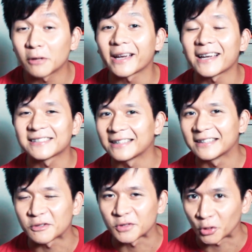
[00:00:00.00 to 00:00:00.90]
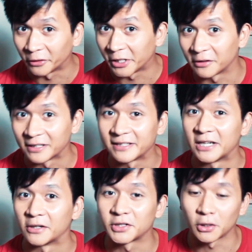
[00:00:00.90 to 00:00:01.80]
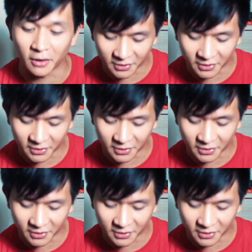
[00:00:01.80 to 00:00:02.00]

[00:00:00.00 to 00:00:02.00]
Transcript: Now, like I said, this was earlier this year, so